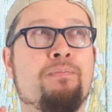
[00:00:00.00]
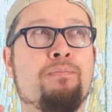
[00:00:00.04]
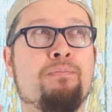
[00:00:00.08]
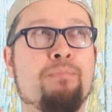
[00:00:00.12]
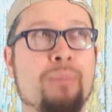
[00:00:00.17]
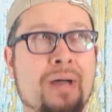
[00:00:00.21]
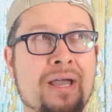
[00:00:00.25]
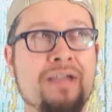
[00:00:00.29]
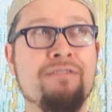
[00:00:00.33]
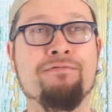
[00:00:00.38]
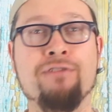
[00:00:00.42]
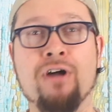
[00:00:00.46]

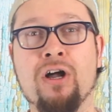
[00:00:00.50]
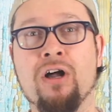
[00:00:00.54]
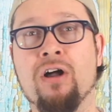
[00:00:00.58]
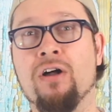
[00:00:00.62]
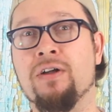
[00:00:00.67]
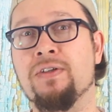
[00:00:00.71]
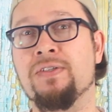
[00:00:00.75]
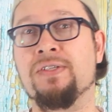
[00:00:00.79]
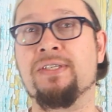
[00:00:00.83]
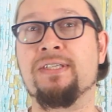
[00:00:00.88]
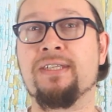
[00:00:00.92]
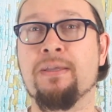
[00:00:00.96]
by
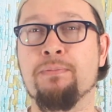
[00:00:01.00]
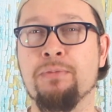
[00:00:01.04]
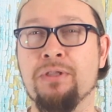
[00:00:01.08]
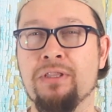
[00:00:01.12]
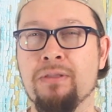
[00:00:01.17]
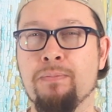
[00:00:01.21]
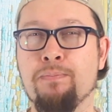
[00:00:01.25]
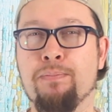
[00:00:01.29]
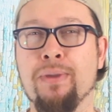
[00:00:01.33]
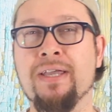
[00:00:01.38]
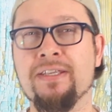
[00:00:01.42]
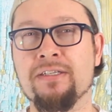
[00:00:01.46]
far some of
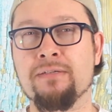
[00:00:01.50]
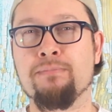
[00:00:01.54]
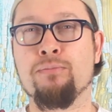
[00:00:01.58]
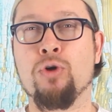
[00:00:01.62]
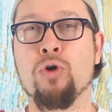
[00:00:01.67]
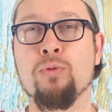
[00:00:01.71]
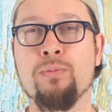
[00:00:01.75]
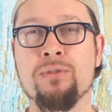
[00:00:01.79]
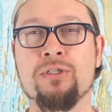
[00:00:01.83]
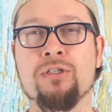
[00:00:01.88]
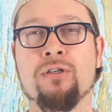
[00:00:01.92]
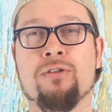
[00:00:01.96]
the best
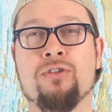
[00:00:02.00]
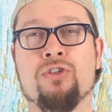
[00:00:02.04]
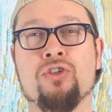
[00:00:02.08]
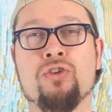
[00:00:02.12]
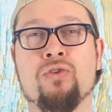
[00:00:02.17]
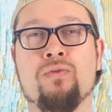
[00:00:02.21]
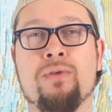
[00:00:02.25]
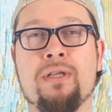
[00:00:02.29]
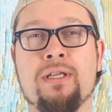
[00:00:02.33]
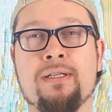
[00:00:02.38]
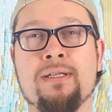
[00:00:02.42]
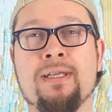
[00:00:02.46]
moments on
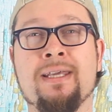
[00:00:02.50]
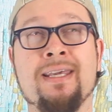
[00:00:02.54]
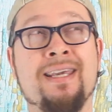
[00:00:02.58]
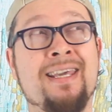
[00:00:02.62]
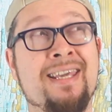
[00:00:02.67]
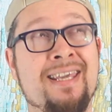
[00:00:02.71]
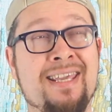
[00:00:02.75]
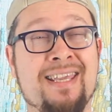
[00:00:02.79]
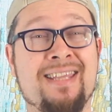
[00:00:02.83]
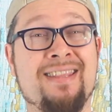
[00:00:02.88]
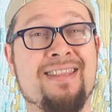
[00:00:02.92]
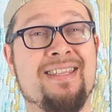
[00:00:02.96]
screen
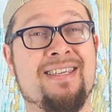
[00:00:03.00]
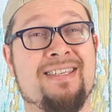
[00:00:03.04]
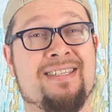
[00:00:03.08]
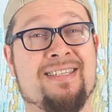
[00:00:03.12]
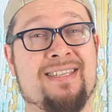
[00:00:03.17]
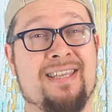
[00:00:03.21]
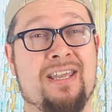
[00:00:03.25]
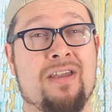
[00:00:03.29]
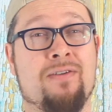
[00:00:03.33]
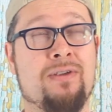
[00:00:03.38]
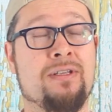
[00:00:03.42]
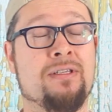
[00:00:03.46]
in this
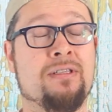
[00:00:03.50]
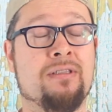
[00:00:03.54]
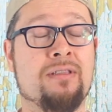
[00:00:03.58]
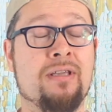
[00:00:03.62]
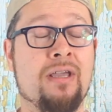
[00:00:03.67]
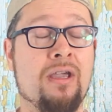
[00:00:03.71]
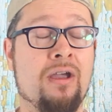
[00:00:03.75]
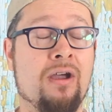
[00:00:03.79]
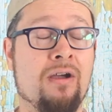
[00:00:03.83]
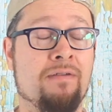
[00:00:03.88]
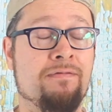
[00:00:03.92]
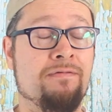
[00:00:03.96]
series.
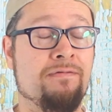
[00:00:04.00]
They are